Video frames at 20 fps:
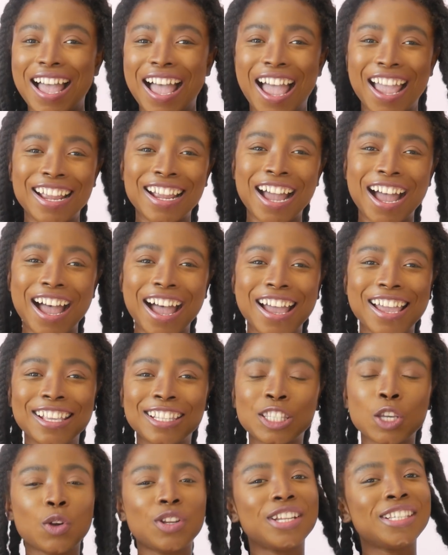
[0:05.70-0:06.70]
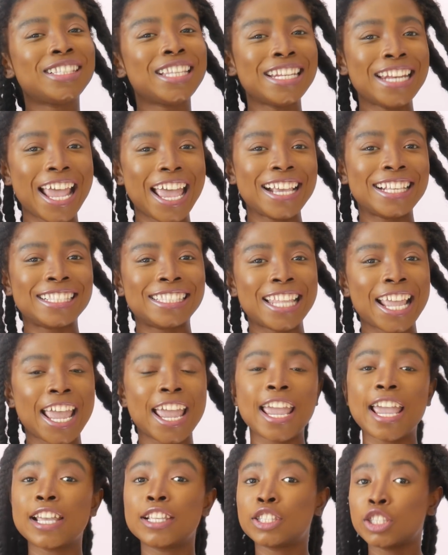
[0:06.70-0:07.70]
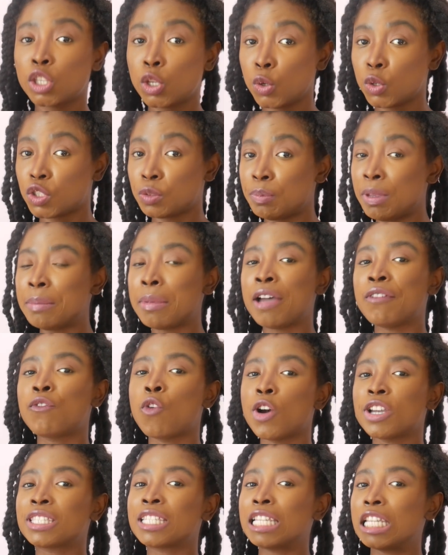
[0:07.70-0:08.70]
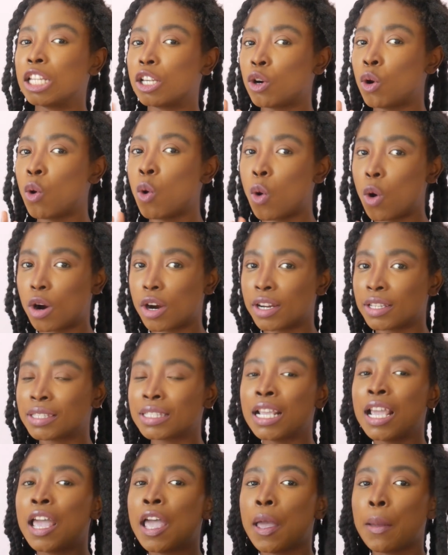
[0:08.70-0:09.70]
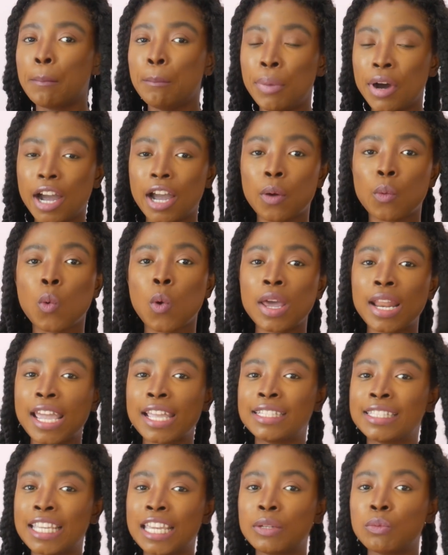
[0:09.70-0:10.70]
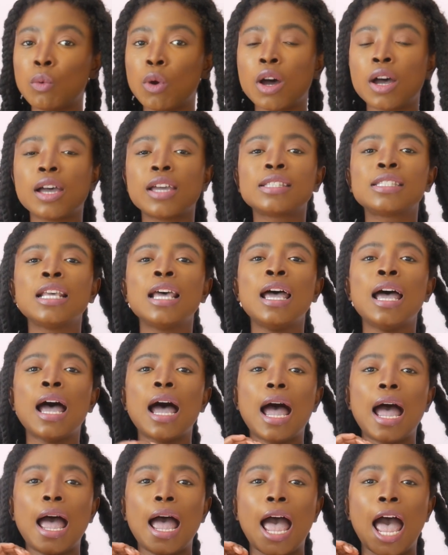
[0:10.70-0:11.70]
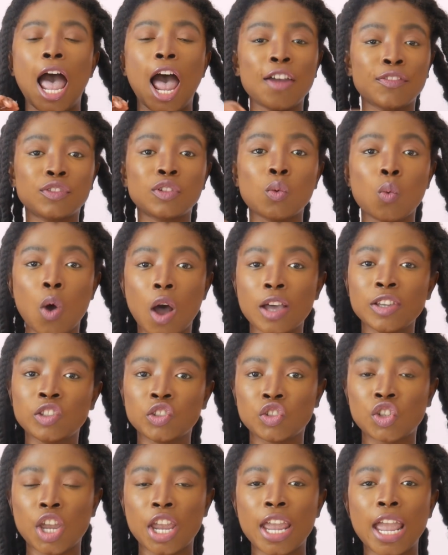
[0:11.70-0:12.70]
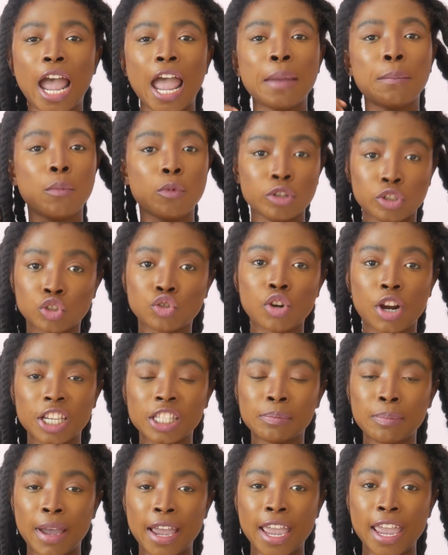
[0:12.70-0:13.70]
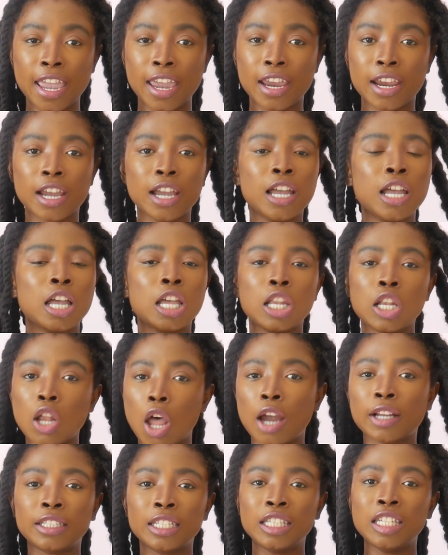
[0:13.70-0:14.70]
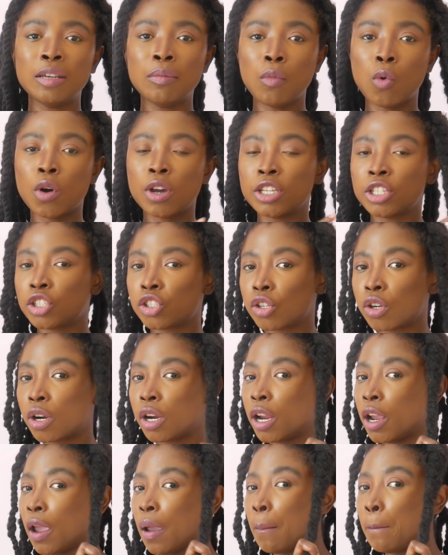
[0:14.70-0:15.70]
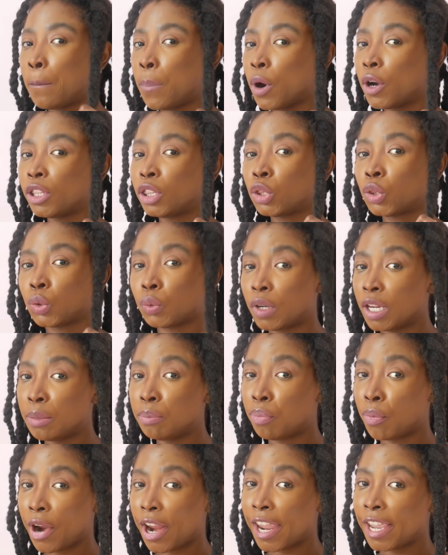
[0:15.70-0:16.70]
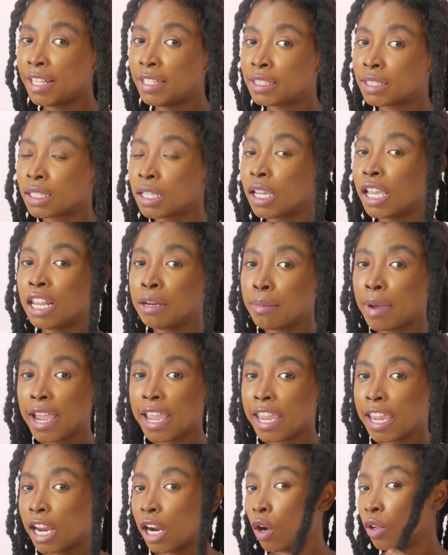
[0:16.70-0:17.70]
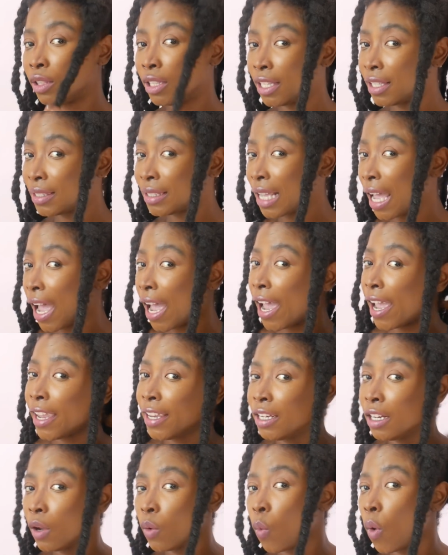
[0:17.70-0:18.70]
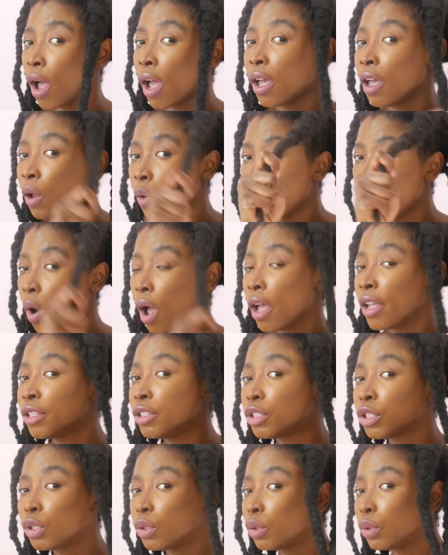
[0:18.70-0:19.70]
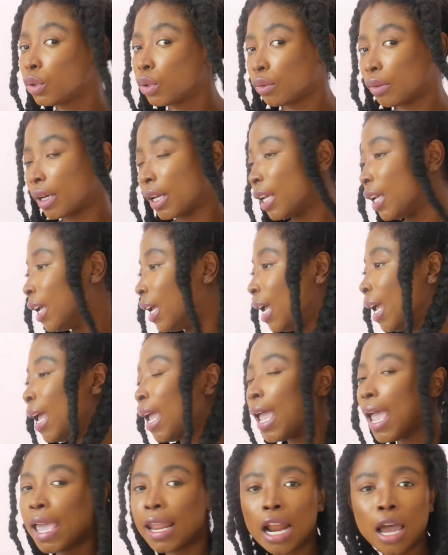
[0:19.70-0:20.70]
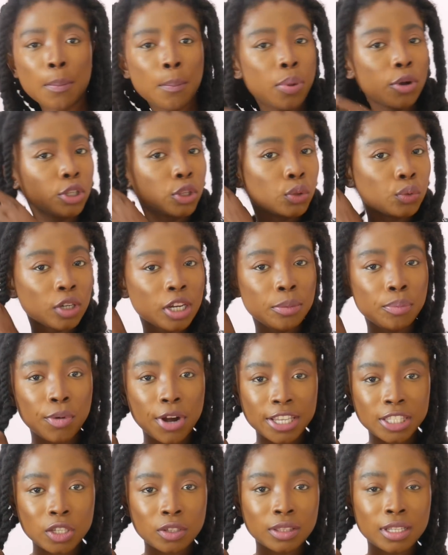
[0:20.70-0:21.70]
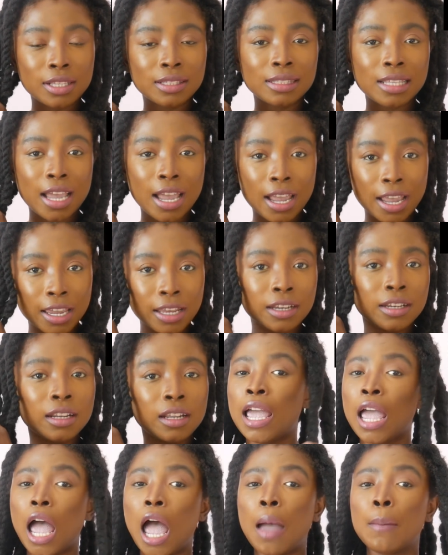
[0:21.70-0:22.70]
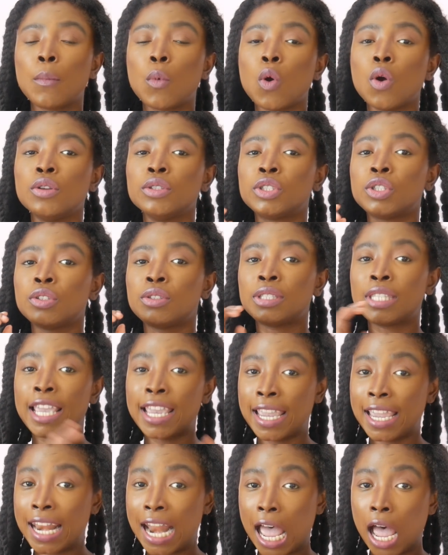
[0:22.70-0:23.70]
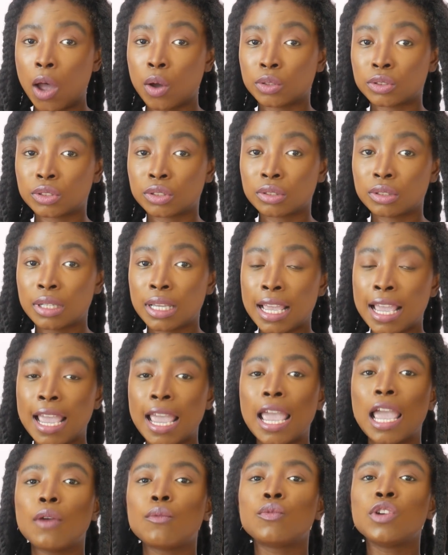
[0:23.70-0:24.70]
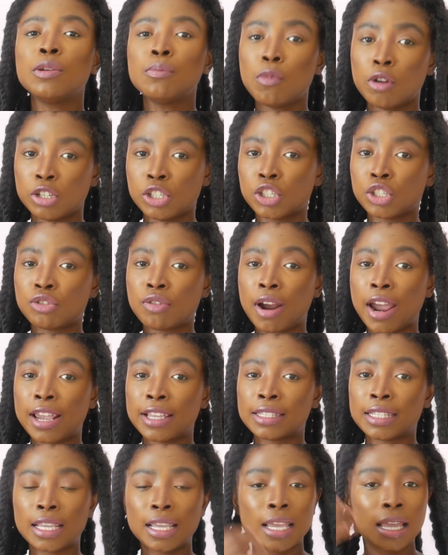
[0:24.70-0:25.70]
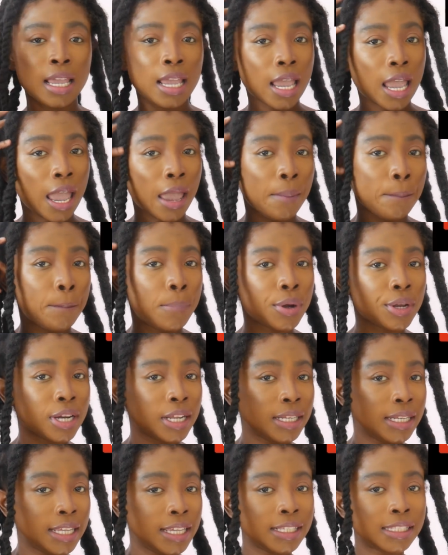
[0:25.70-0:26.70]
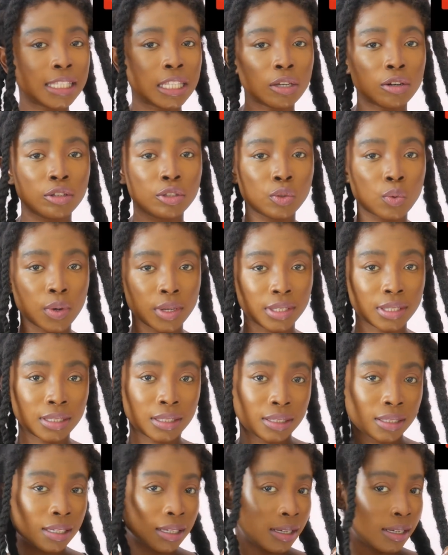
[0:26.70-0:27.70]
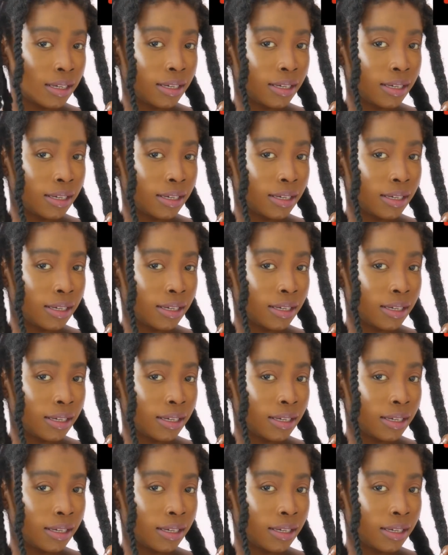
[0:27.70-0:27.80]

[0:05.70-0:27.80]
Hi guys, so it is the next day. Excuse me, my voice is a little hoarse, but what I did was after wash day, I moisturized my hair, locked in the moisture, put 3 braids in my hair on this side, one, two, 3, and I put 3 braids on this side. I'm going to take it out, re-moisturize it, and put in these little twists.